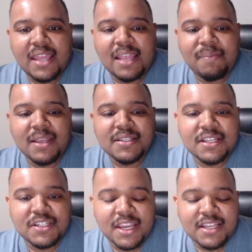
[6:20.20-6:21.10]
basically
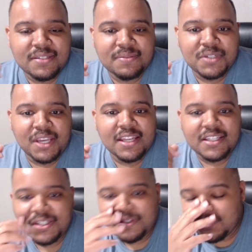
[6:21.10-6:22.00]
chase
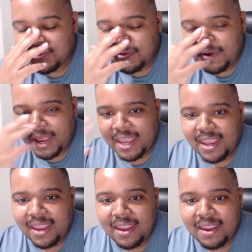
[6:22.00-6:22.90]
Jadis to
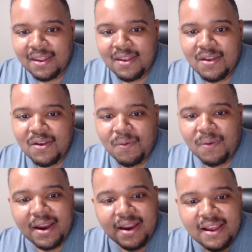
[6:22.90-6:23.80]
a
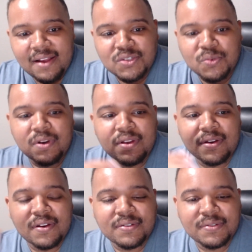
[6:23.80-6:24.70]
warehouse
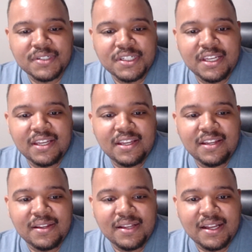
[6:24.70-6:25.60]
where
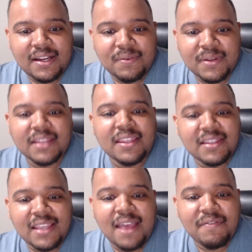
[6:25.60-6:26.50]
where they think
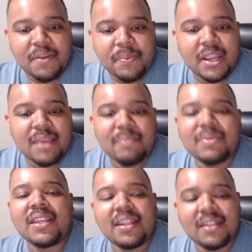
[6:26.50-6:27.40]
they have an upper hand, but
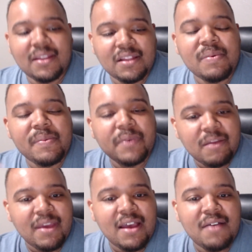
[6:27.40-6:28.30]
then the other people
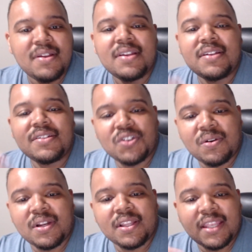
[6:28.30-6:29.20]
come out showing
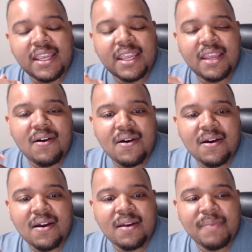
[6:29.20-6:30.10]
that they
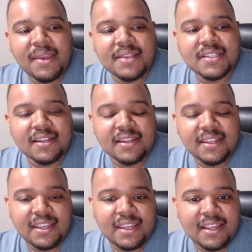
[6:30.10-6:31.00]
are
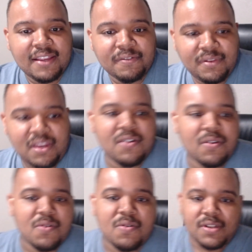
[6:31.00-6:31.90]
basically, of
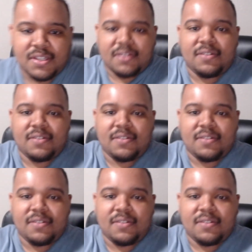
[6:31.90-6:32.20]
course,